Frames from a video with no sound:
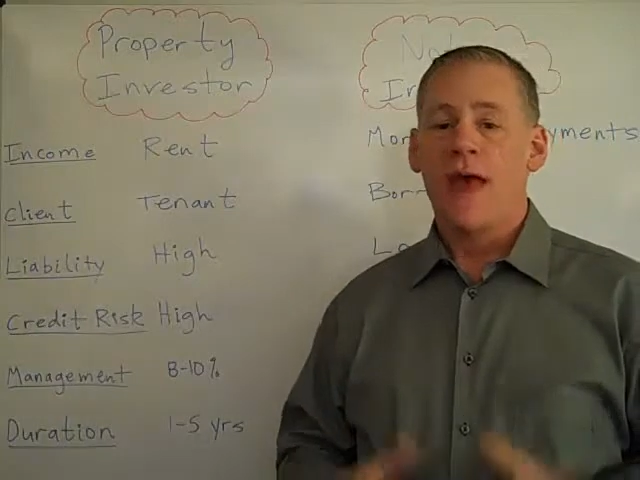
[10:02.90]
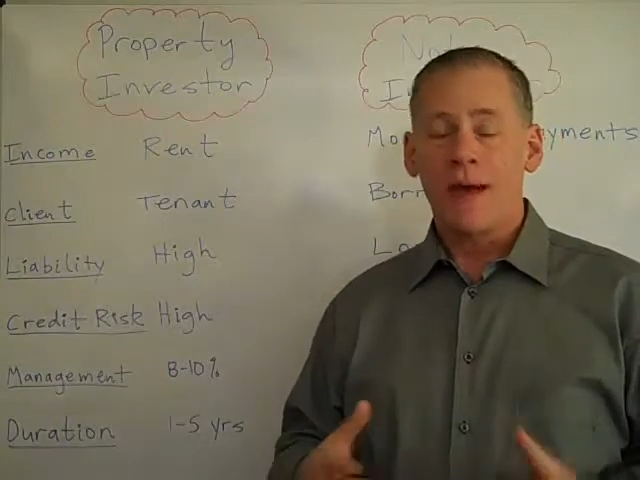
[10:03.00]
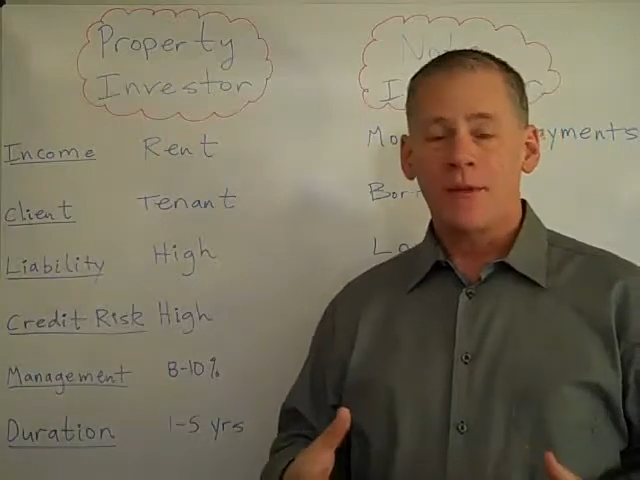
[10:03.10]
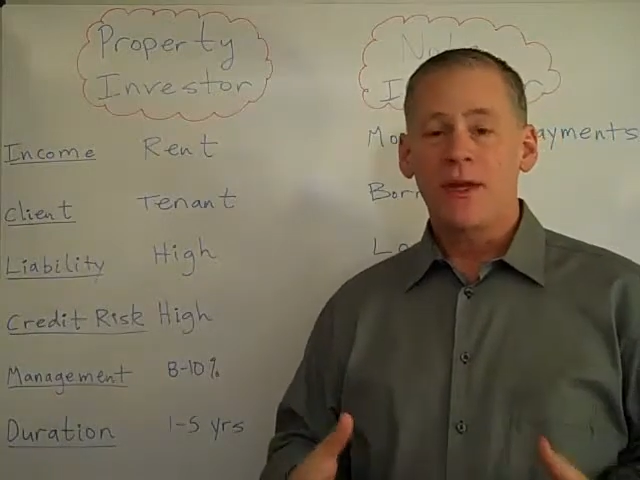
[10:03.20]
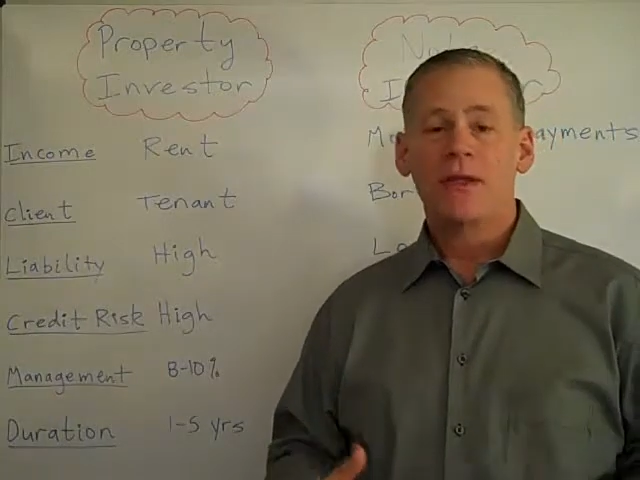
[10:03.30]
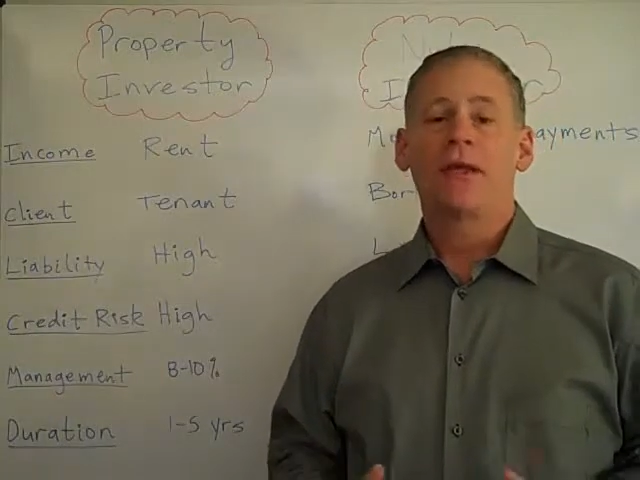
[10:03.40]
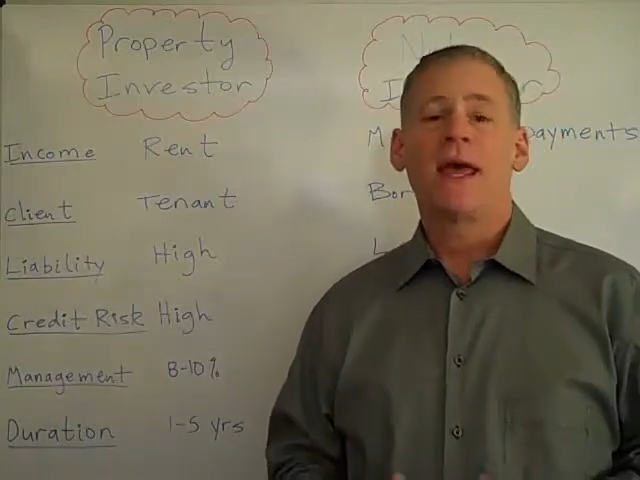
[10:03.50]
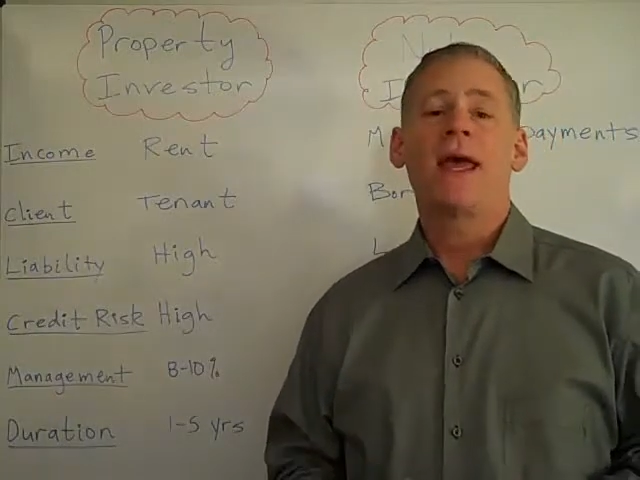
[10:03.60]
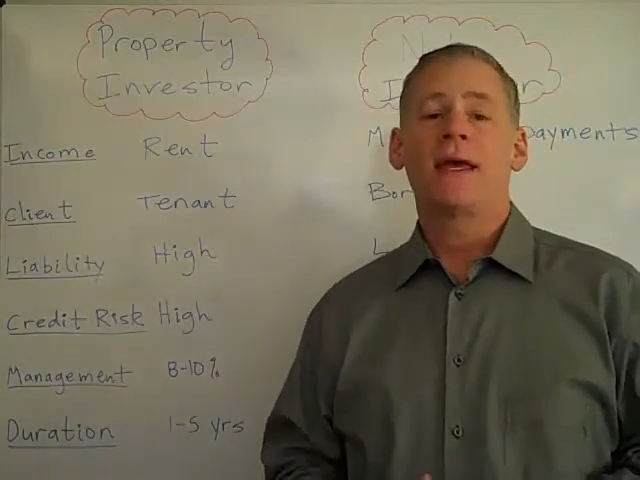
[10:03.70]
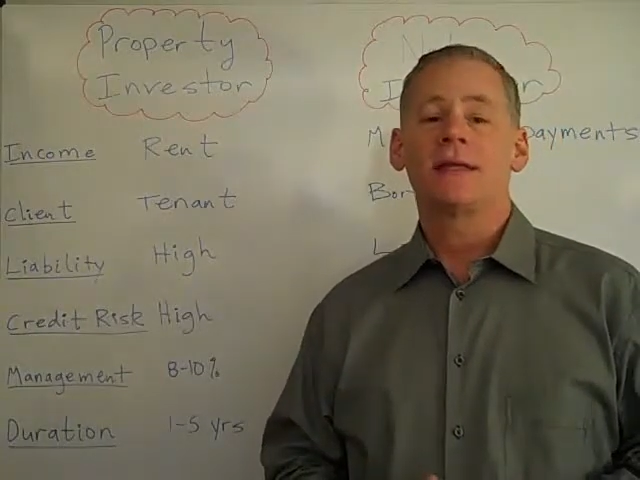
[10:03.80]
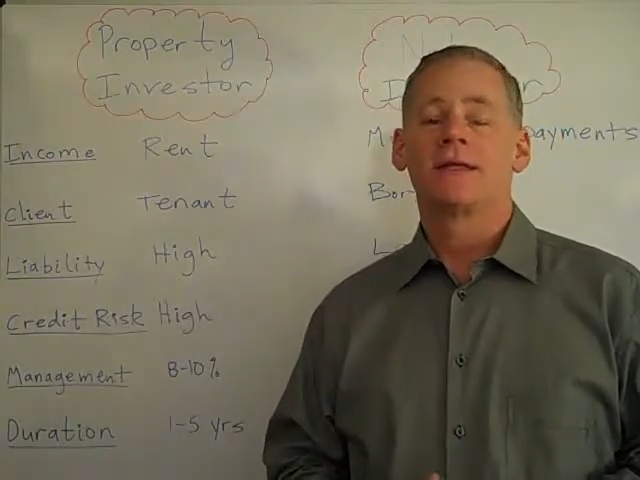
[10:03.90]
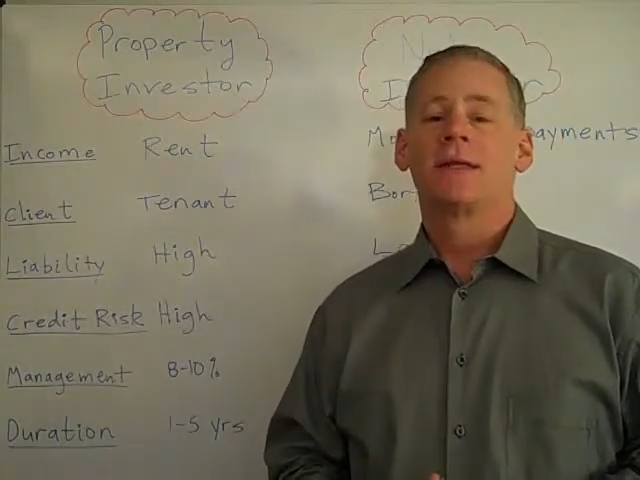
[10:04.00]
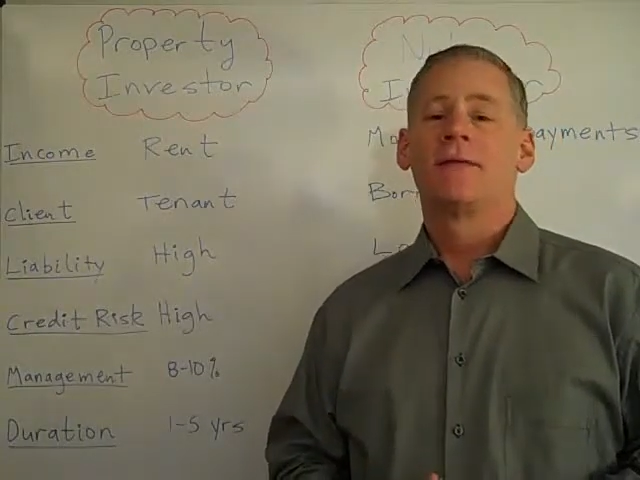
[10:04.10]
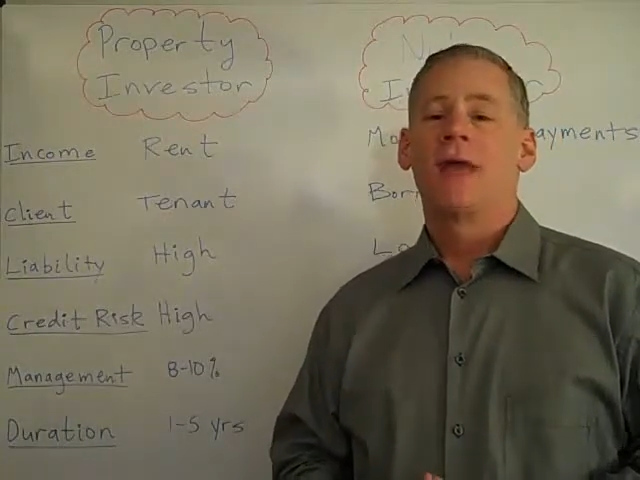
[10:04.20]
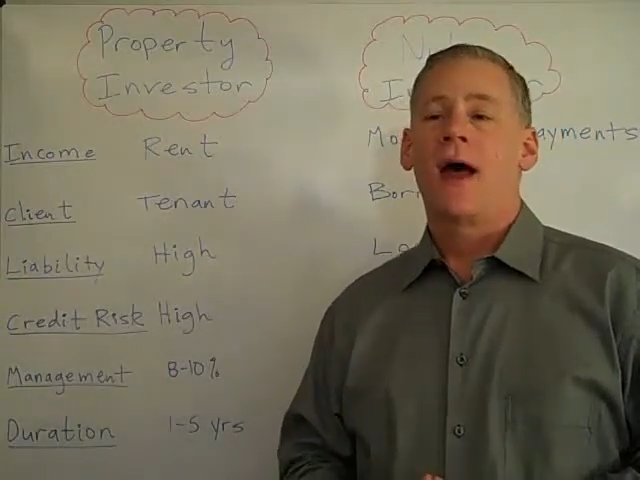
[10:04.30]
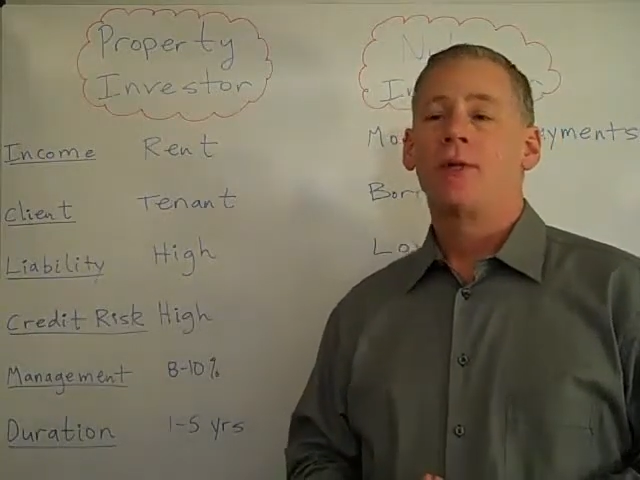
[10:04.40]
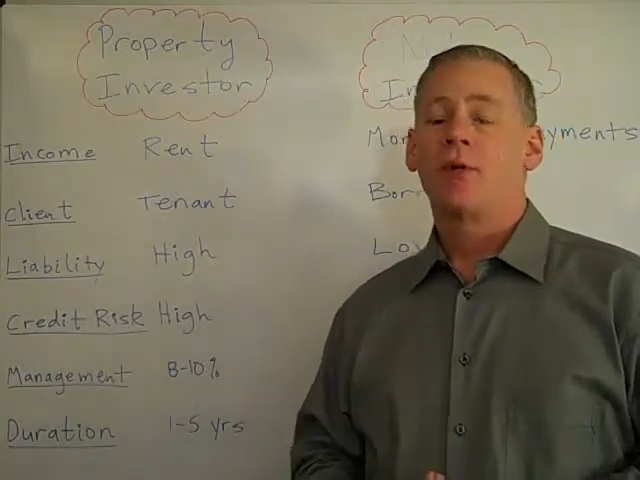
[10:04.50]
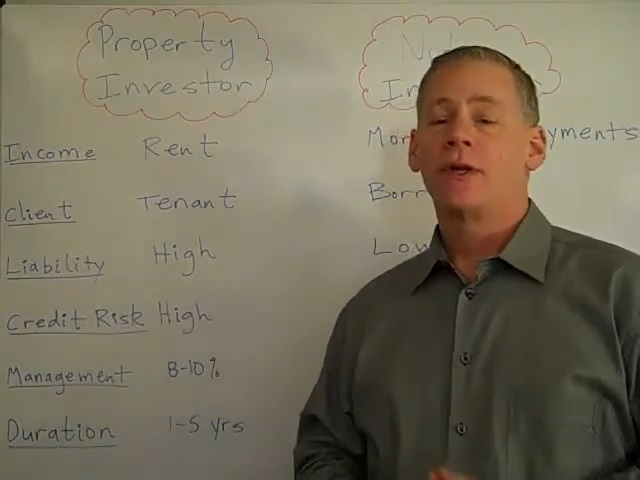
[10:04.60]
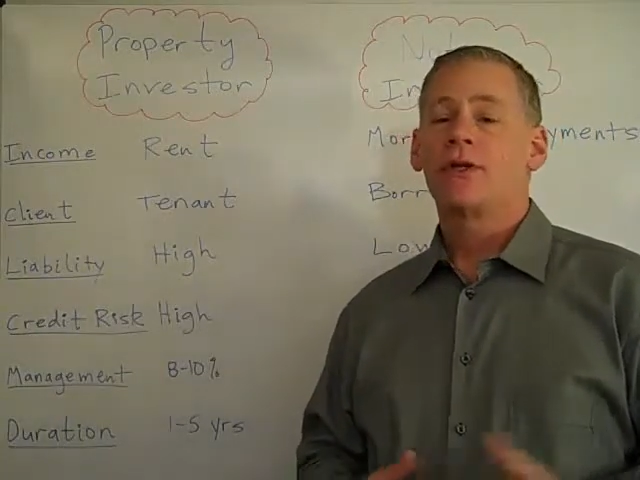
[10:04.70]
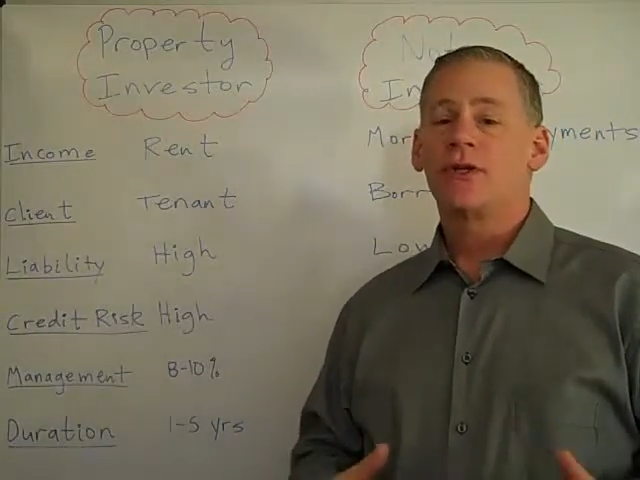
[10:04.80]
that being the case, I'm
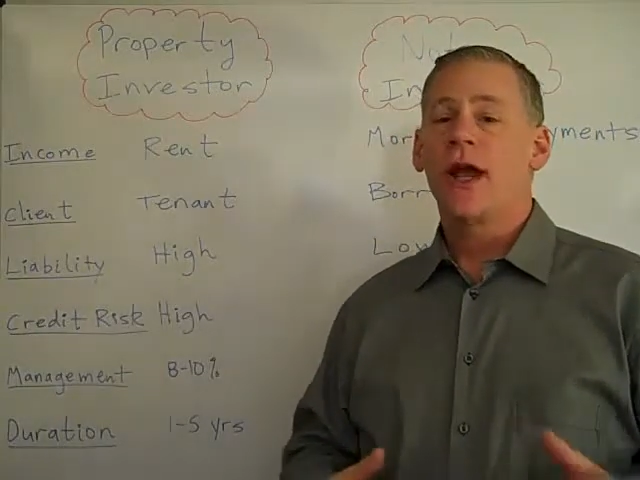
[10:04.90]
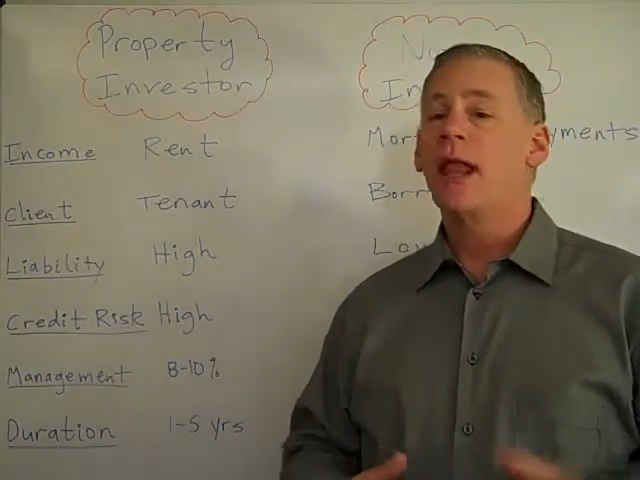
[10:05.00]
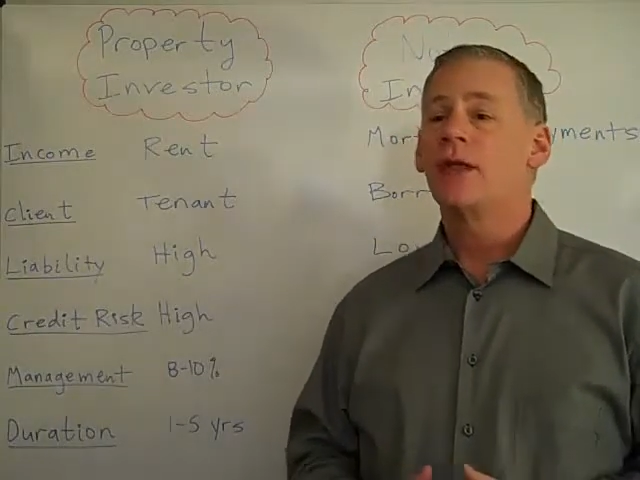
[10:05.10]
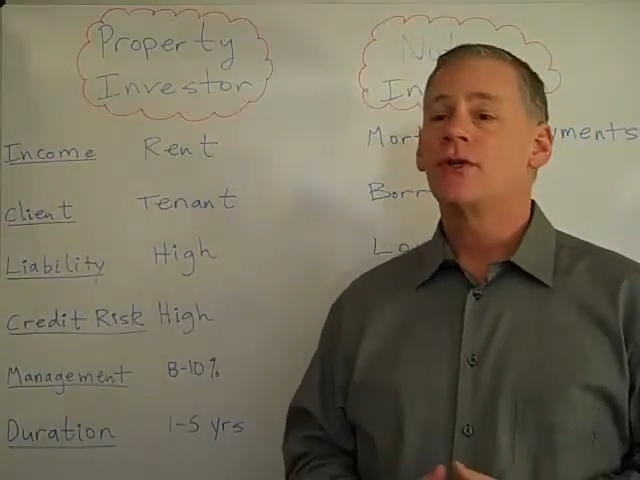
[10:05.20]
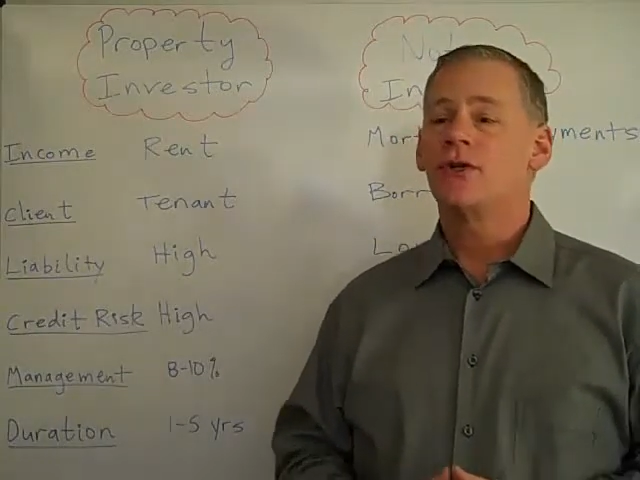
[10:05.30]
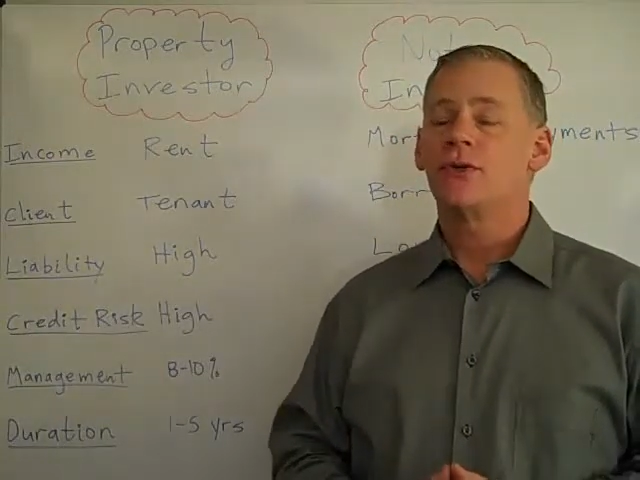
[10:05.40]
going to challenge